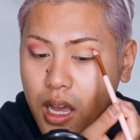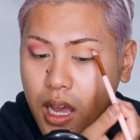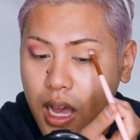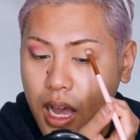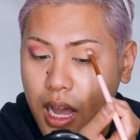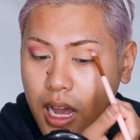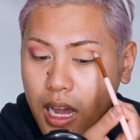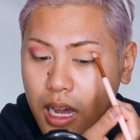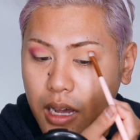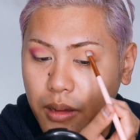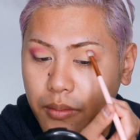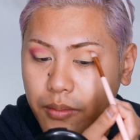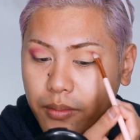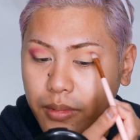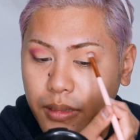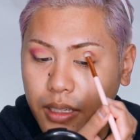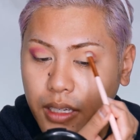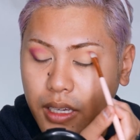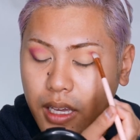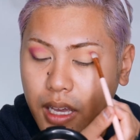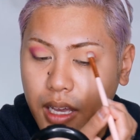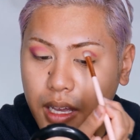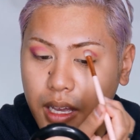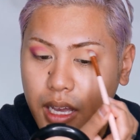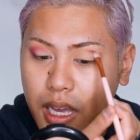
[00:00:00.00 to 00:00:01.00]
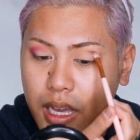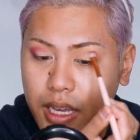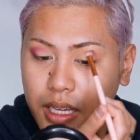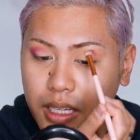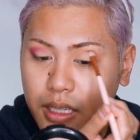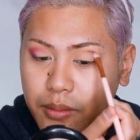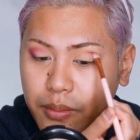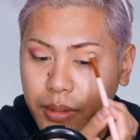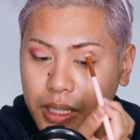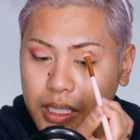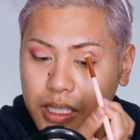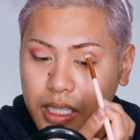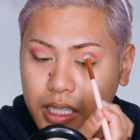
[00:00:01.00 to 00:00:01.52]
But yeah, I
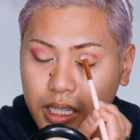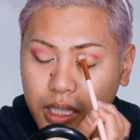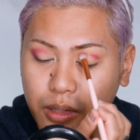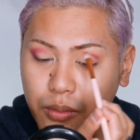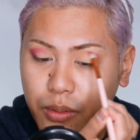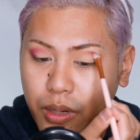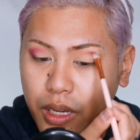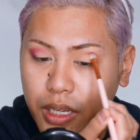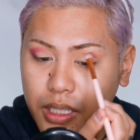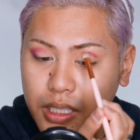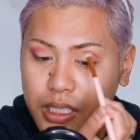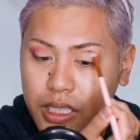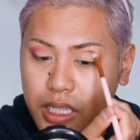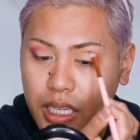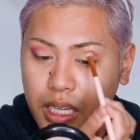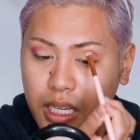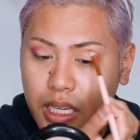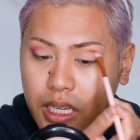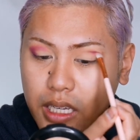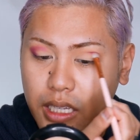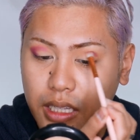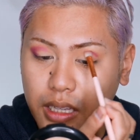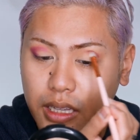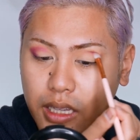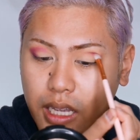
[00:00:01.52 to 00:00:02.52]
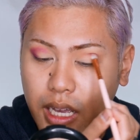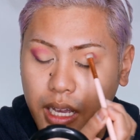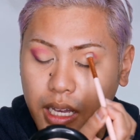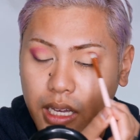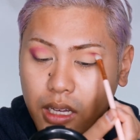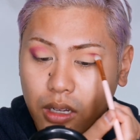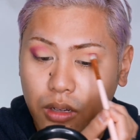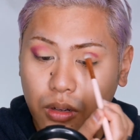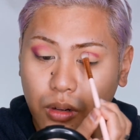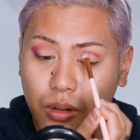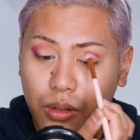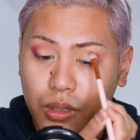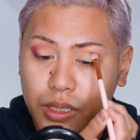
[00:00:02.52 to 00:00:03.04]
basically worked in like a
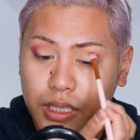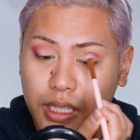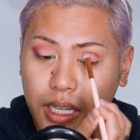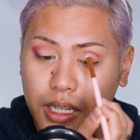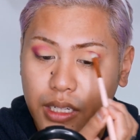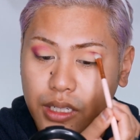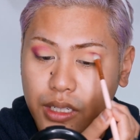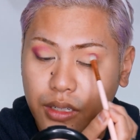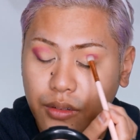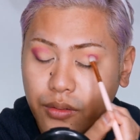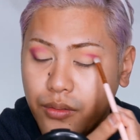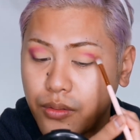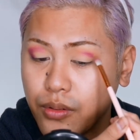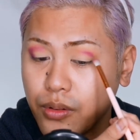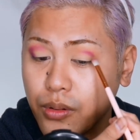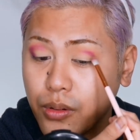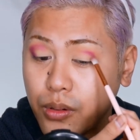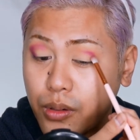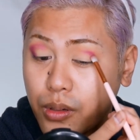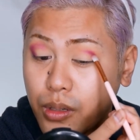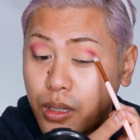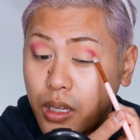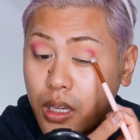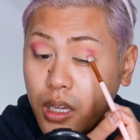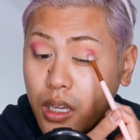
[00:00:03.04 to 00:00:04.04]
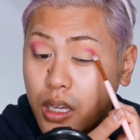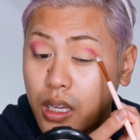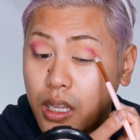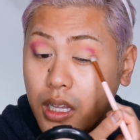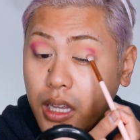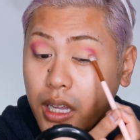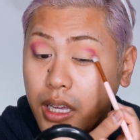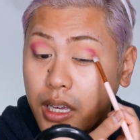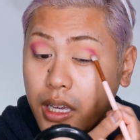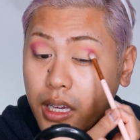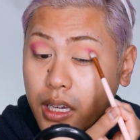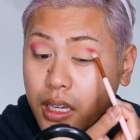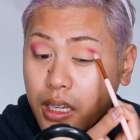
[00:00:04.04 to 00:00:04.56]
call center for
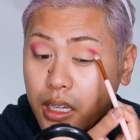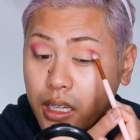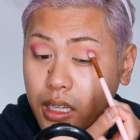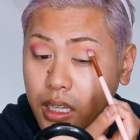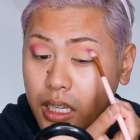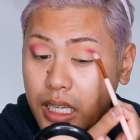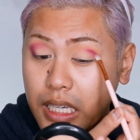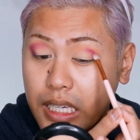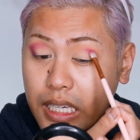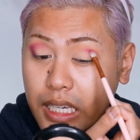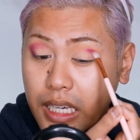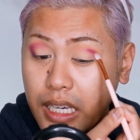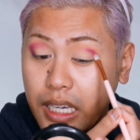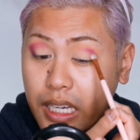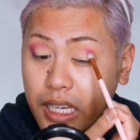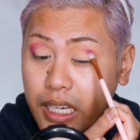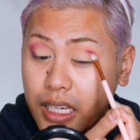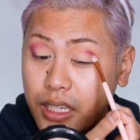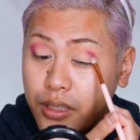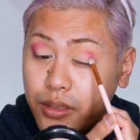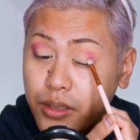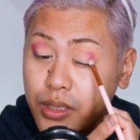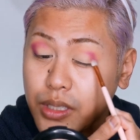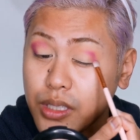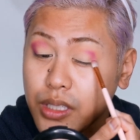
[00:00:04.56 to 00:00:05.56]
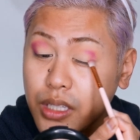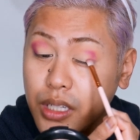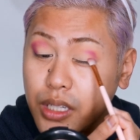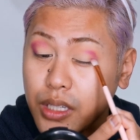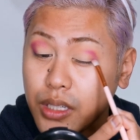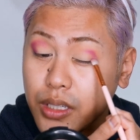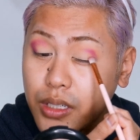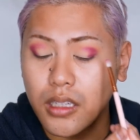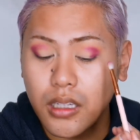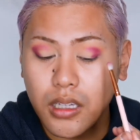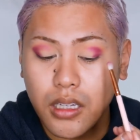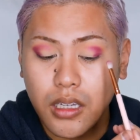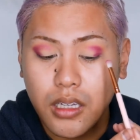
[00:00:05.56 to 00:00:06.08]
like a year or so.